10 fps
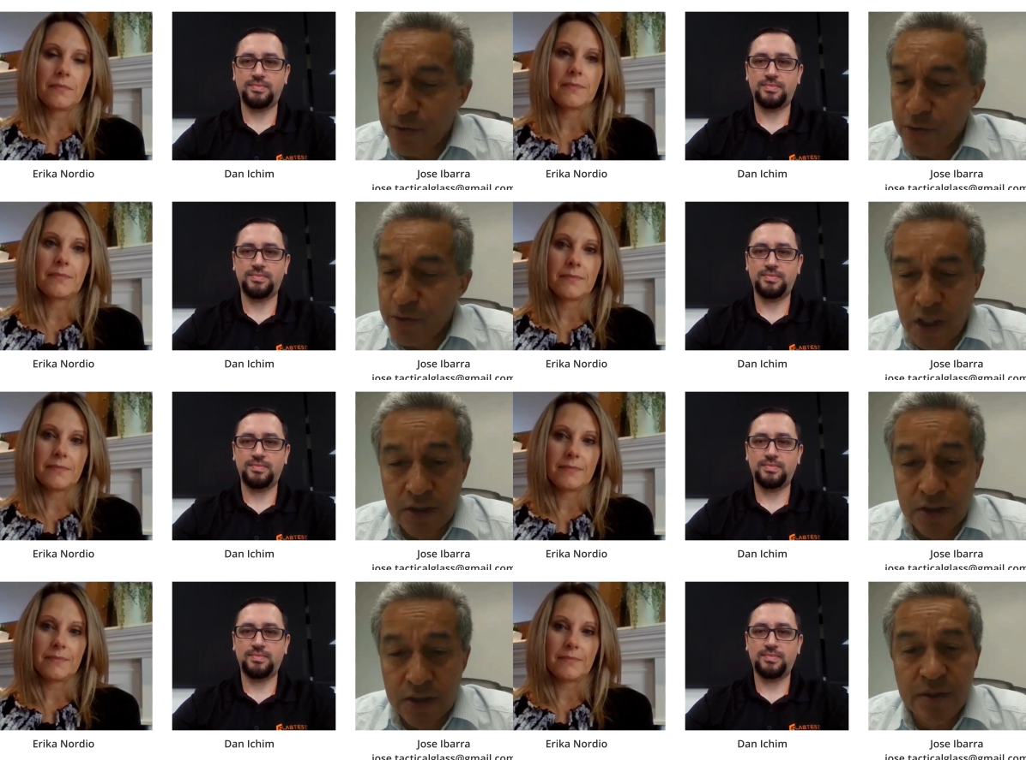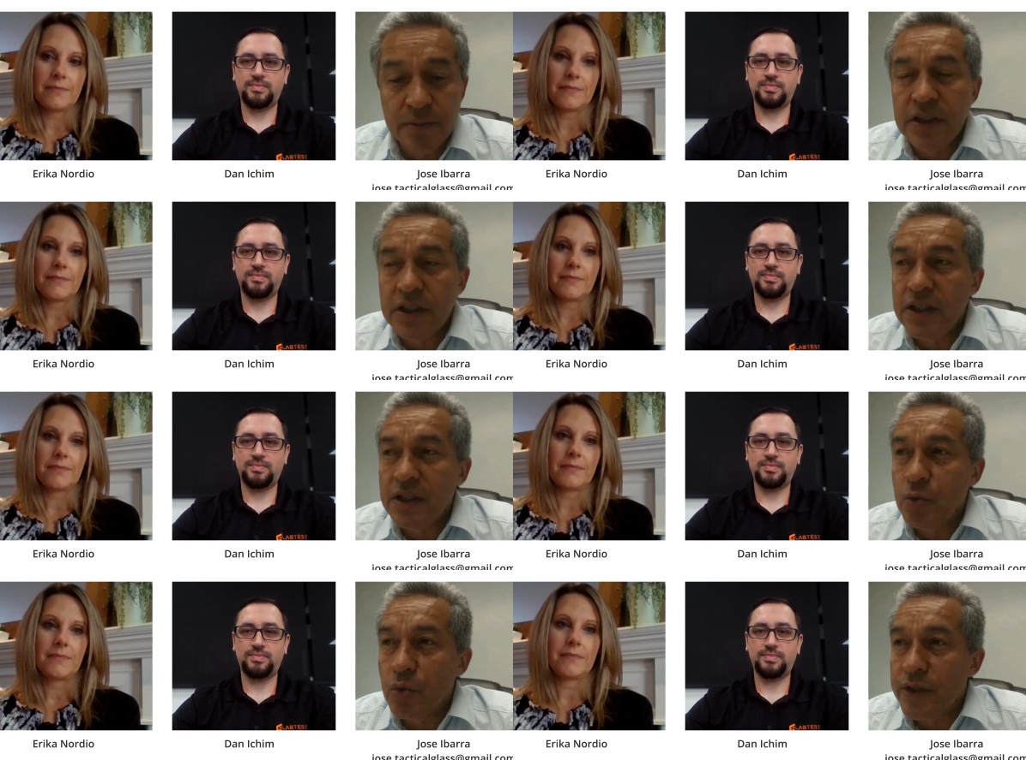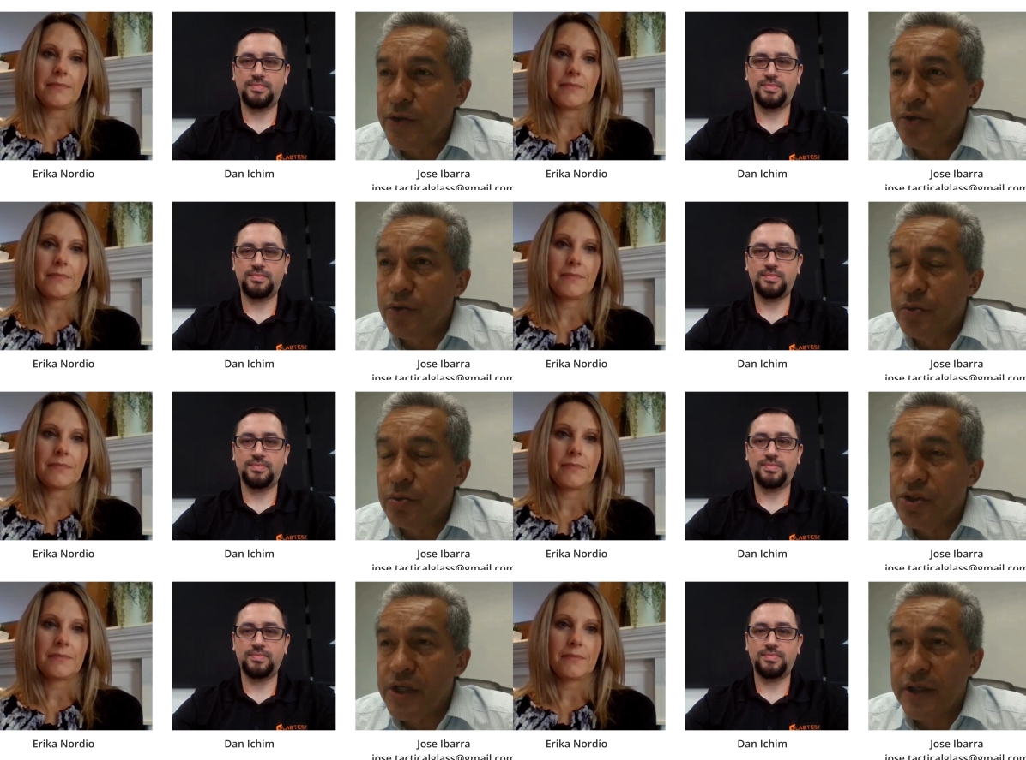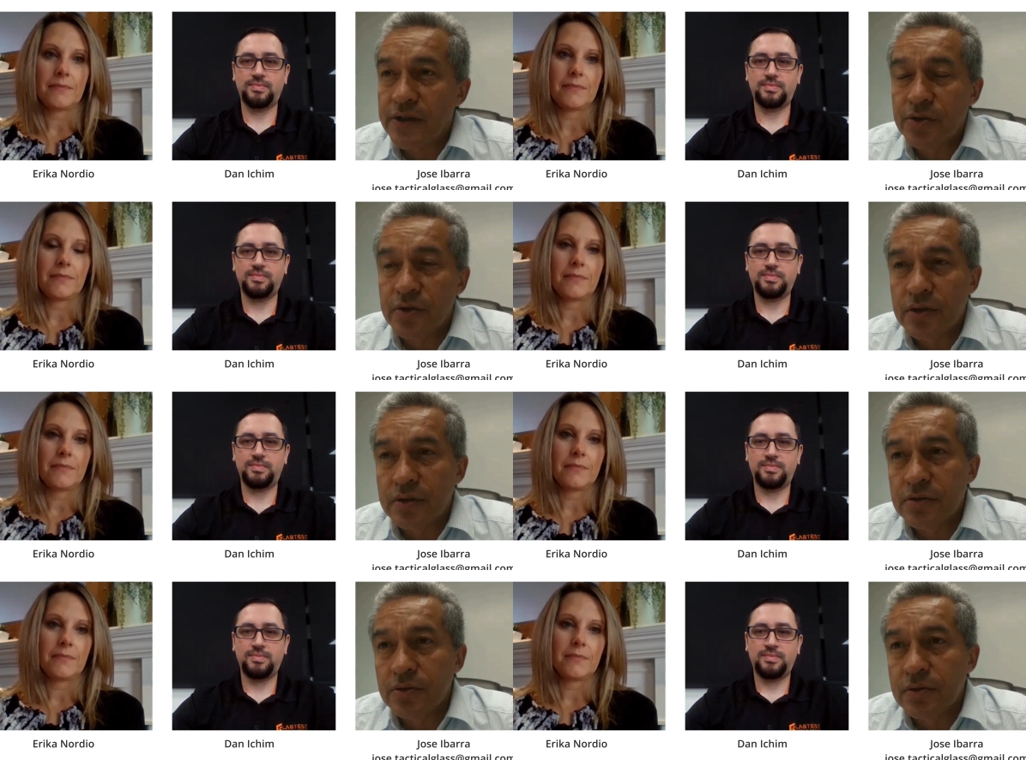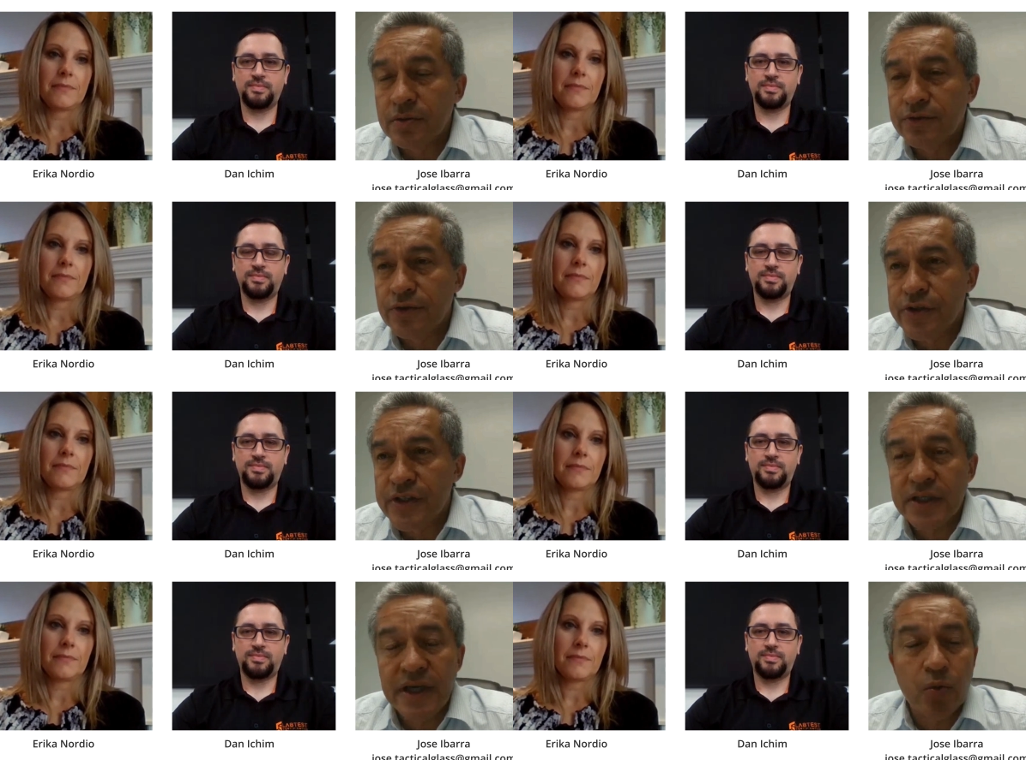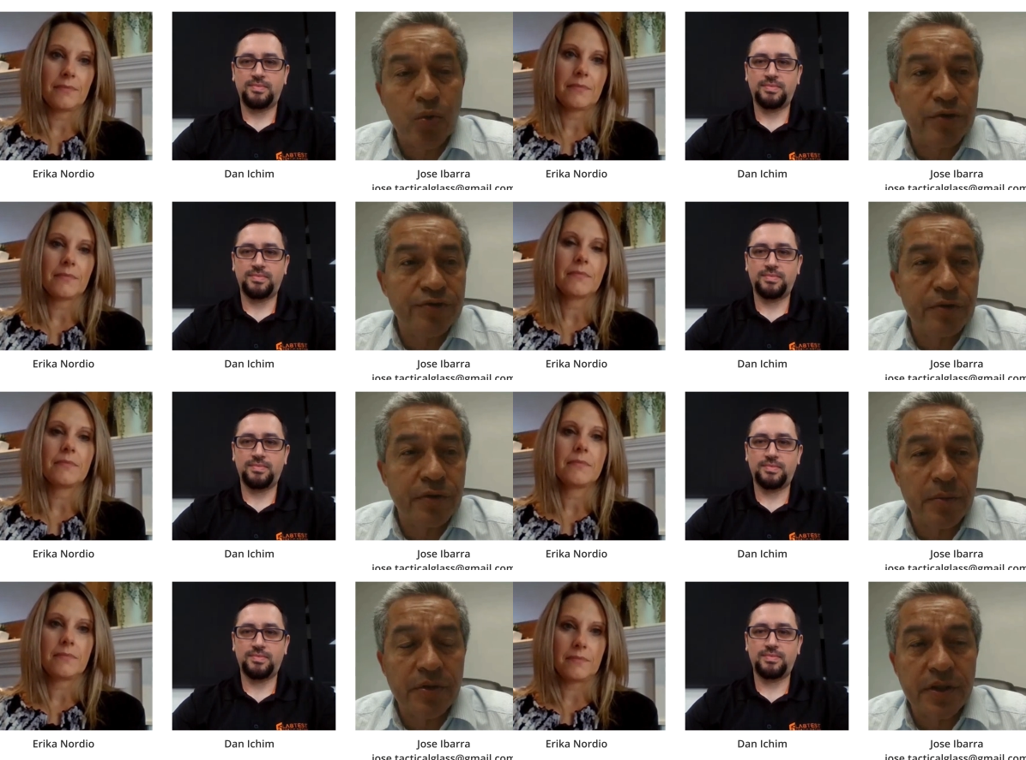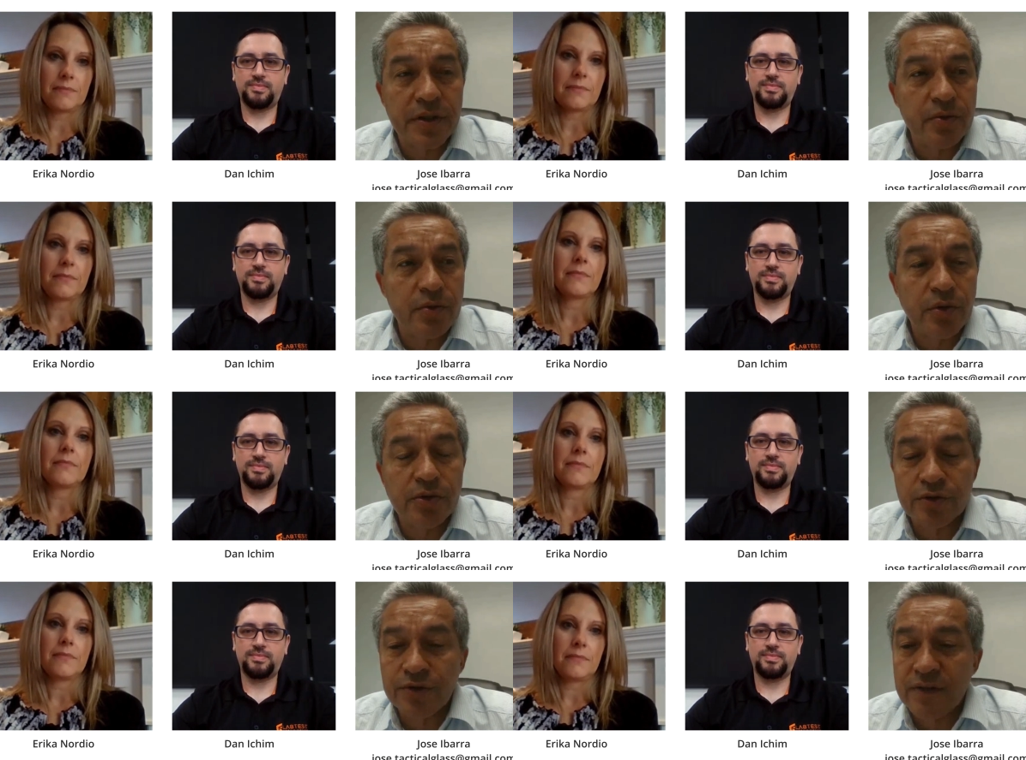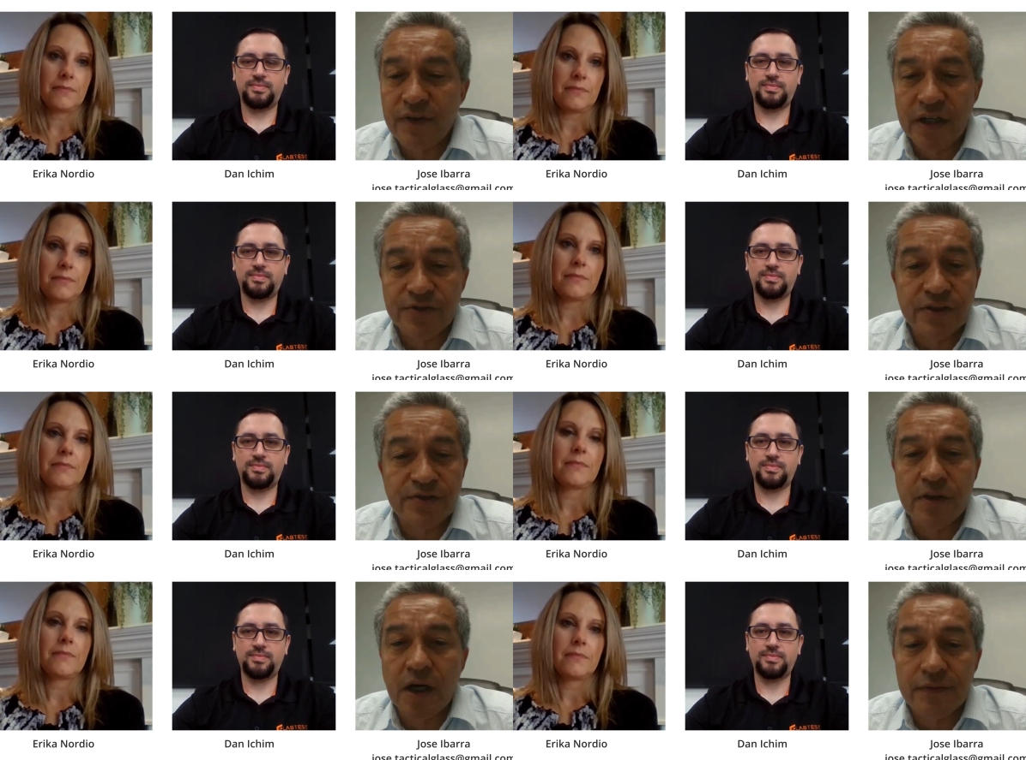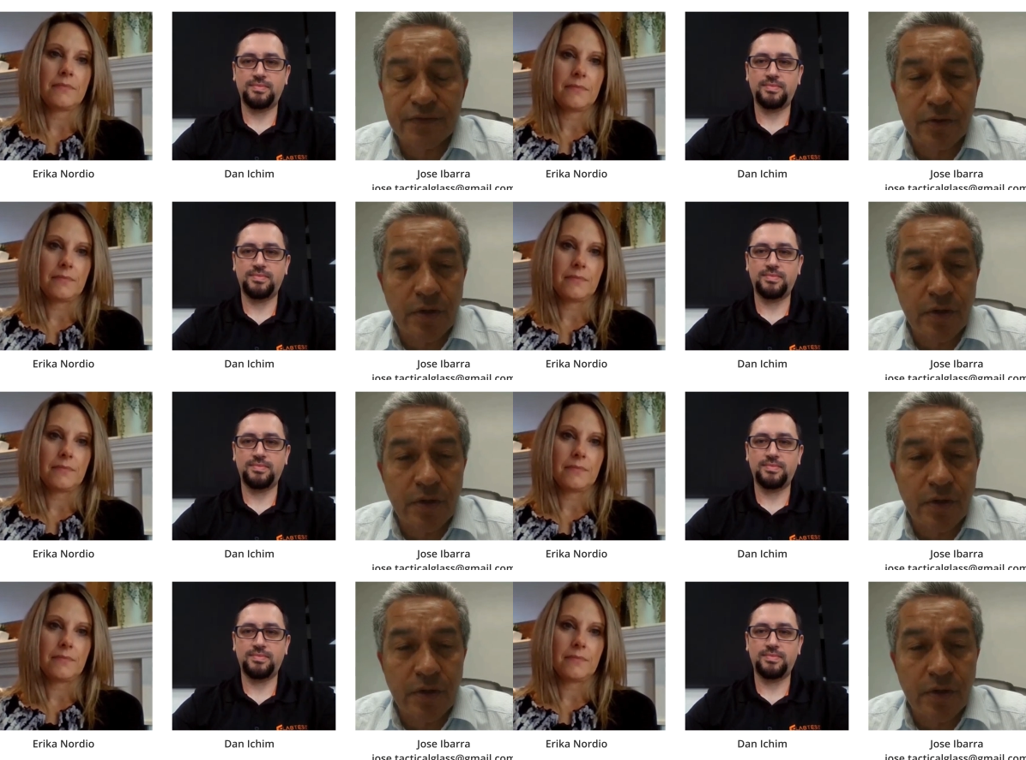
Speaker 1: when you turn on the TV, when you check your your social networks and everything, you know, just advising stuff.